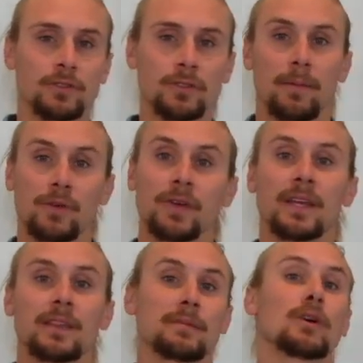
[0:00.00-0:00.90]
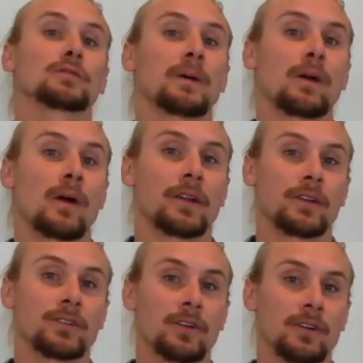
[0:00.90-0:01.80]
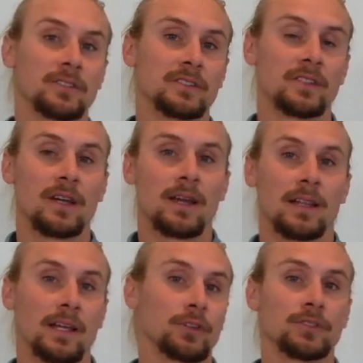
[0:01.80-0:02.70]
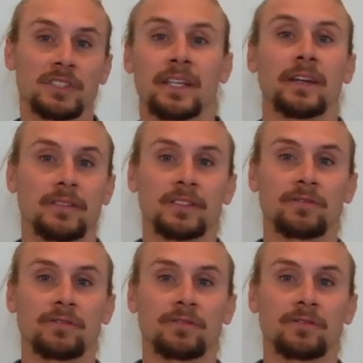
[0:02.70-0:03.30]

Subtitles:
You can get the most power out of your turns, like you'll see here in this